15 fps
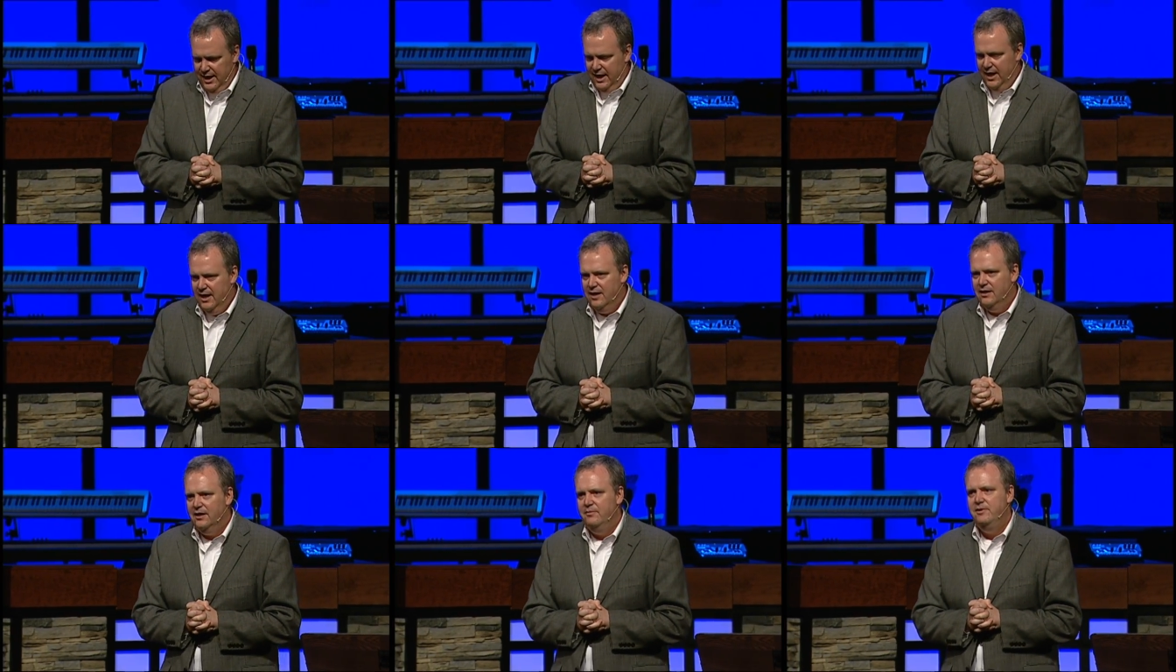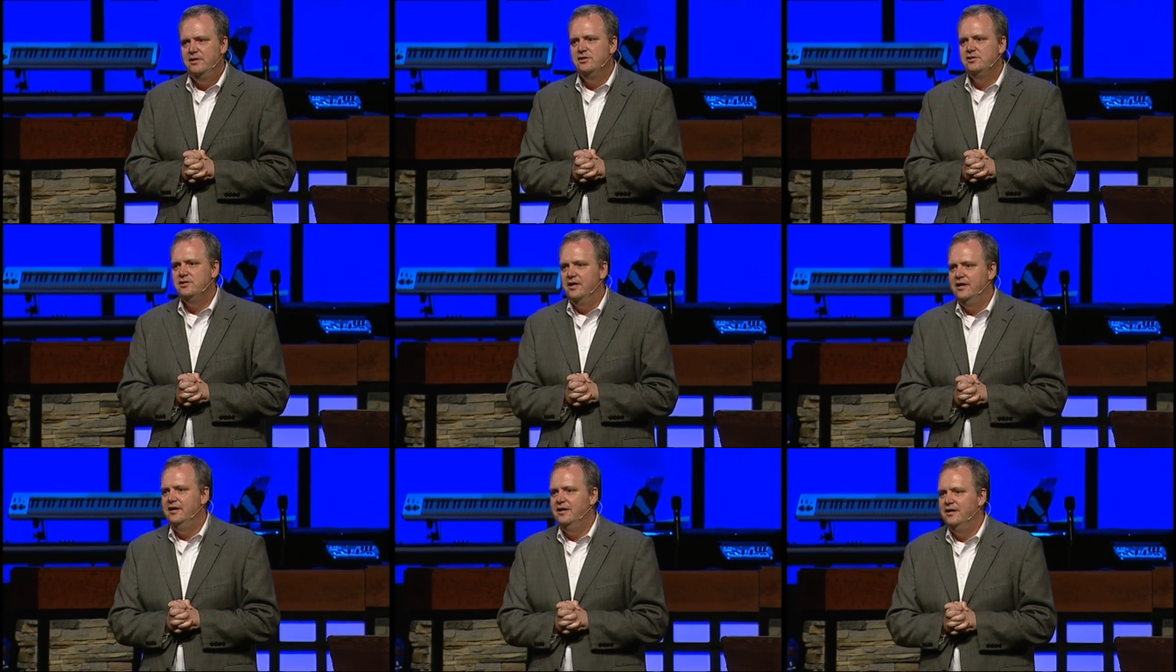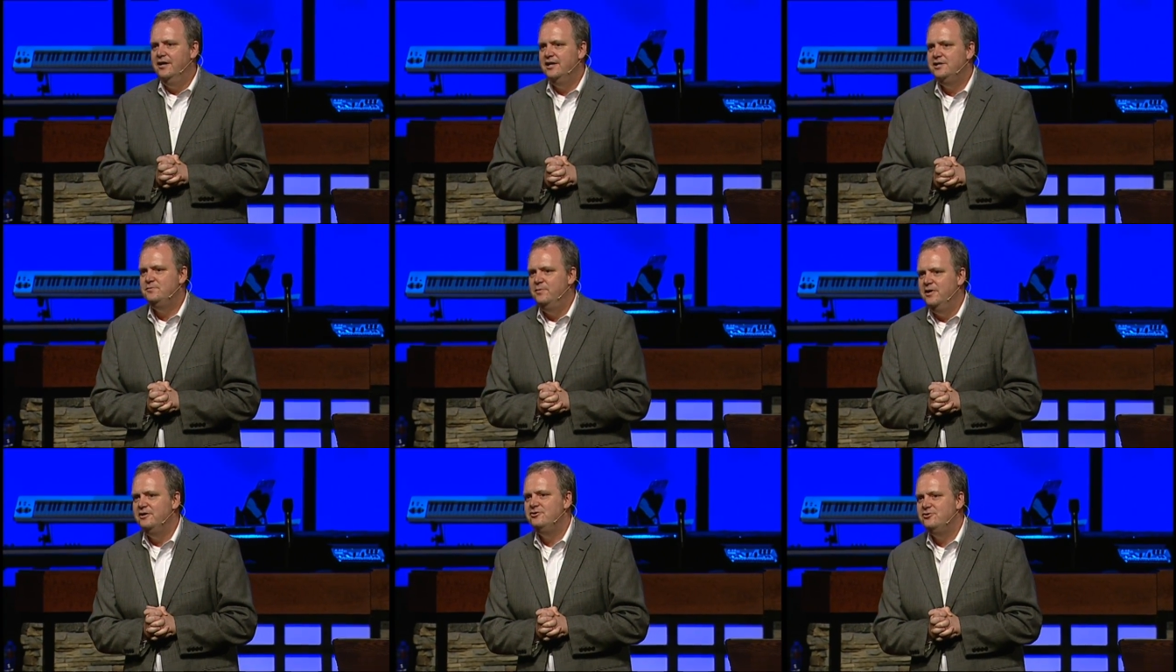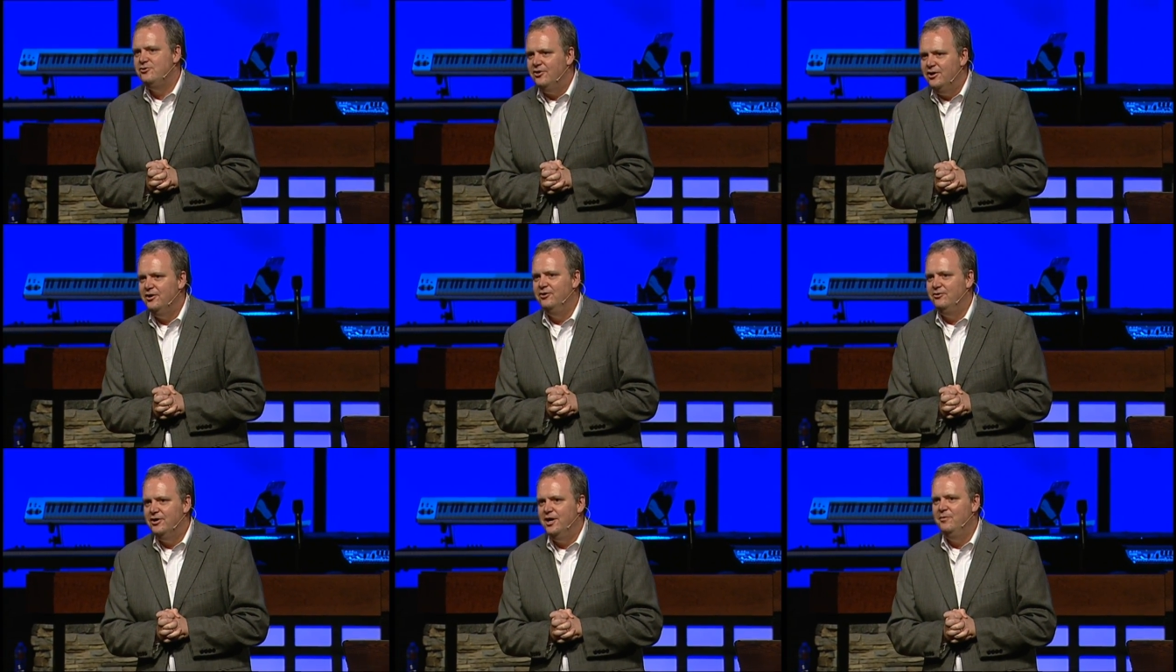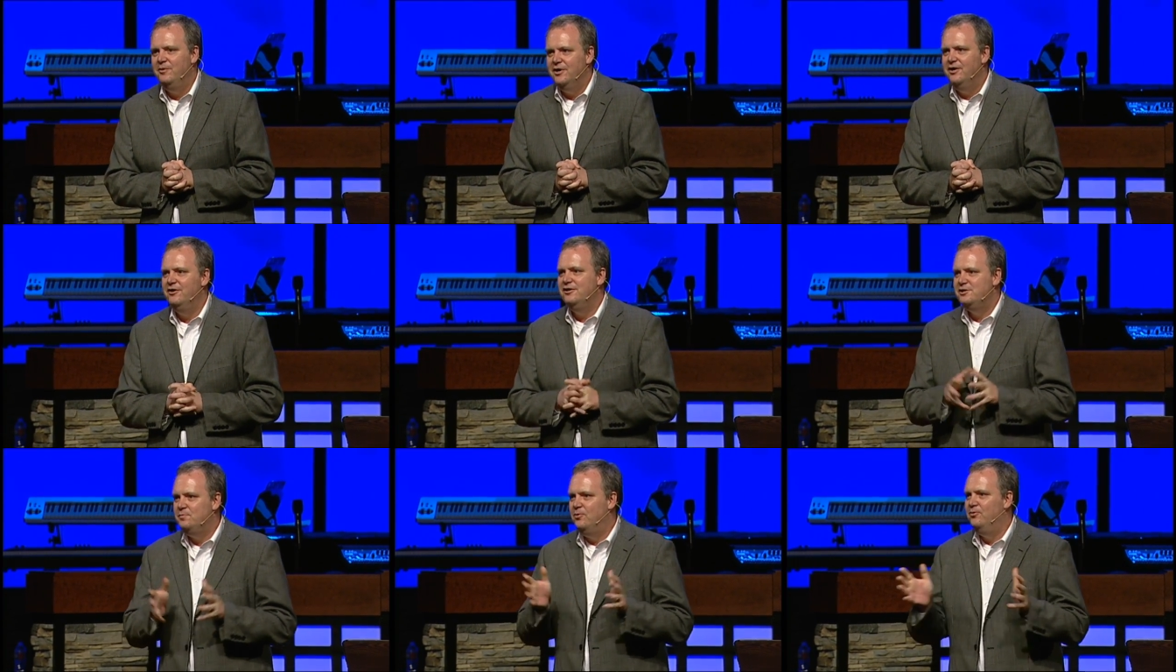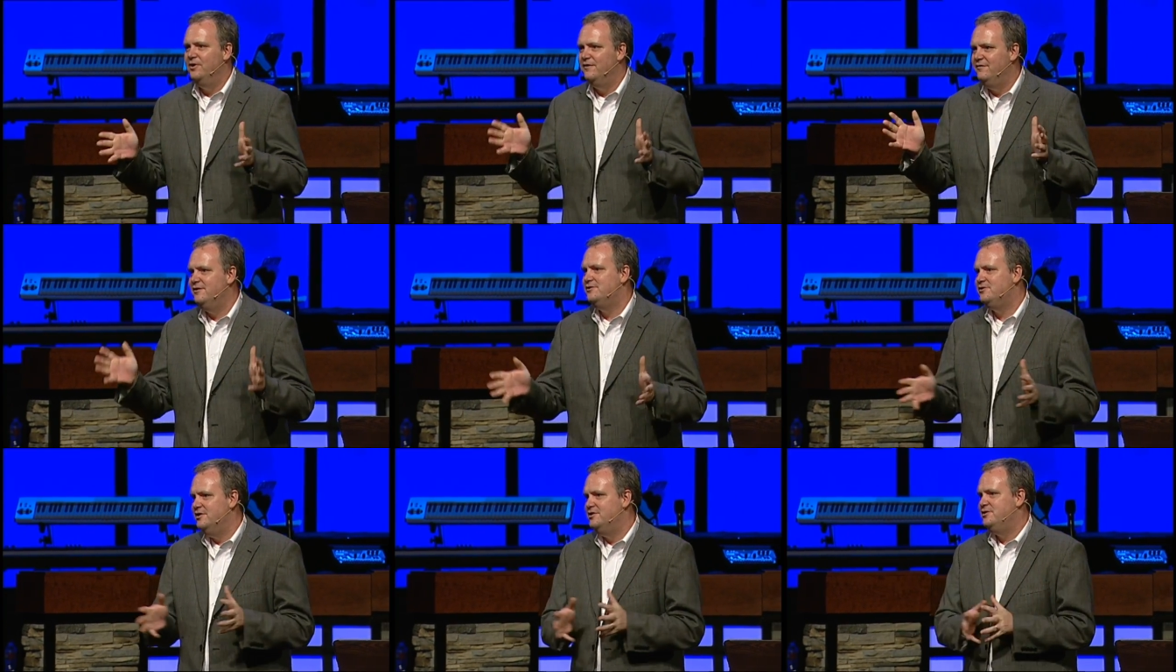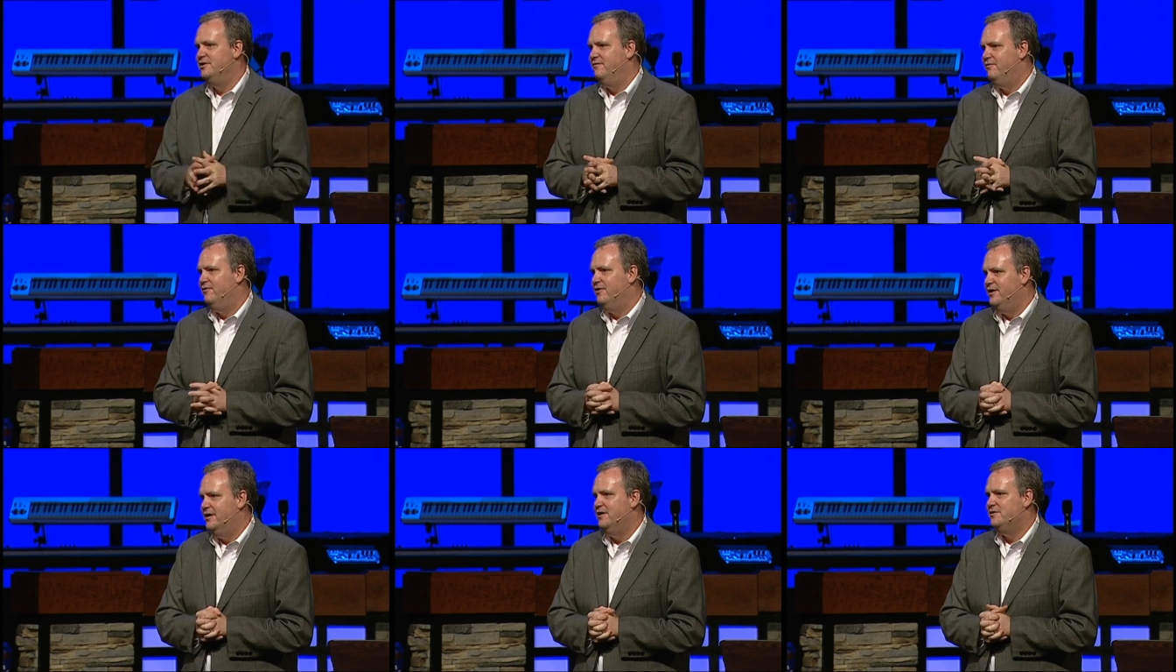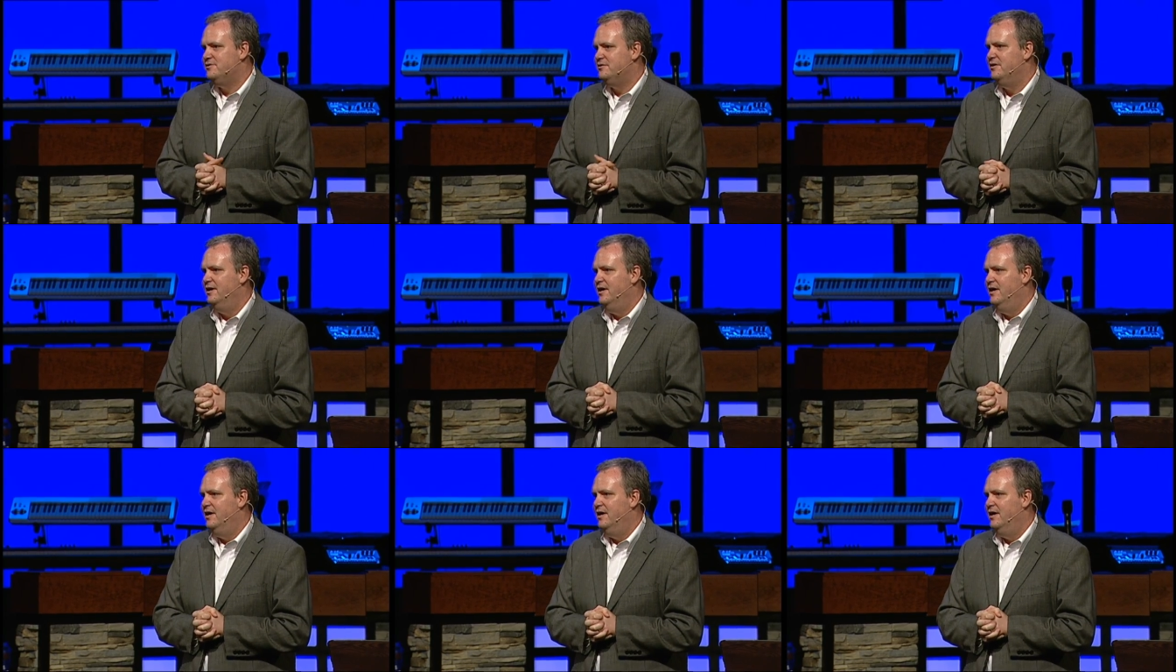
And uh, let me just tell you, it's been a struggle coming to this point of decision for us.